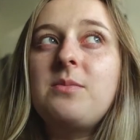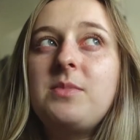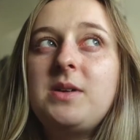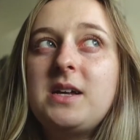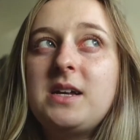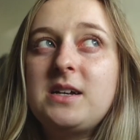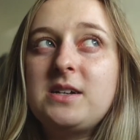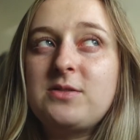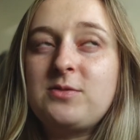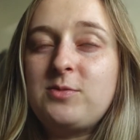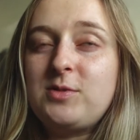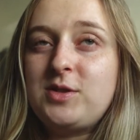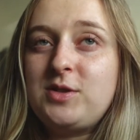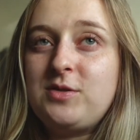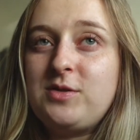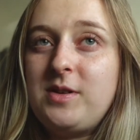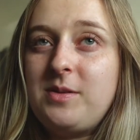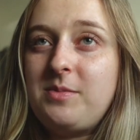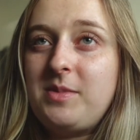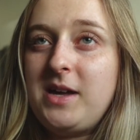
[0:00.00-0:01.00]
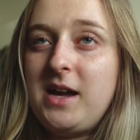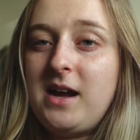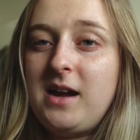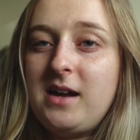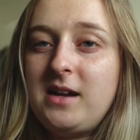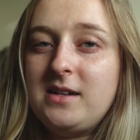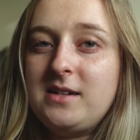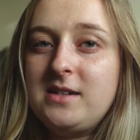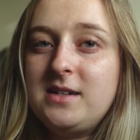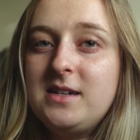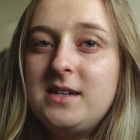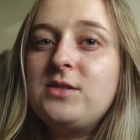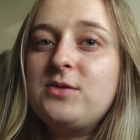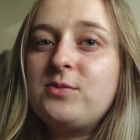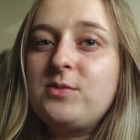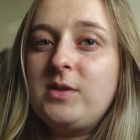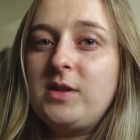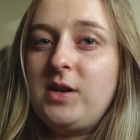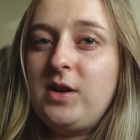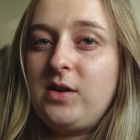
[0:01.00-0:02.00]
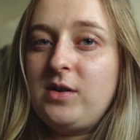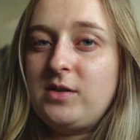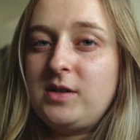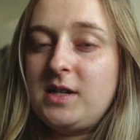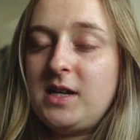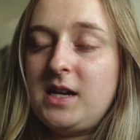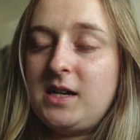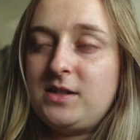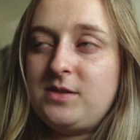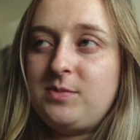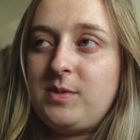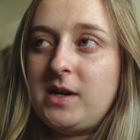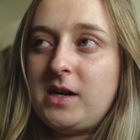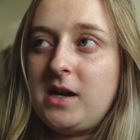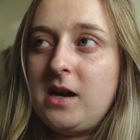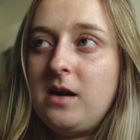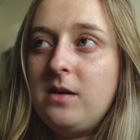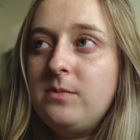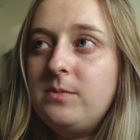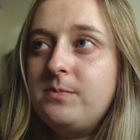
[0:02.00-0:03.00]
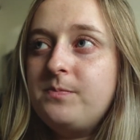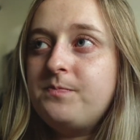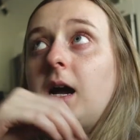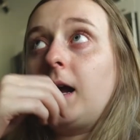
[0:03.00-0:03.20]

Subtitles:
because once you get behind, it's really hard to catch back up.